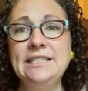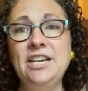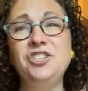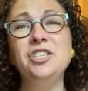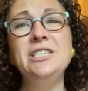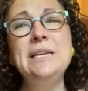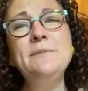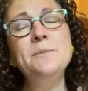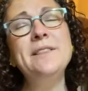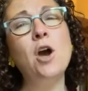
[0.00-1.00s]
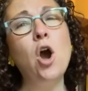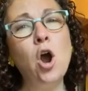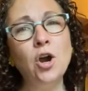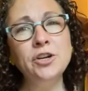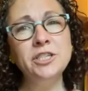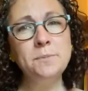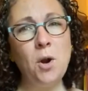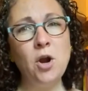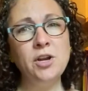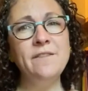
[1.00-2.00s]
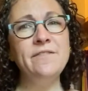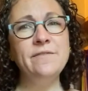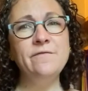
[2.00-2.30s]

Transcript: section seems to be the hardest part of,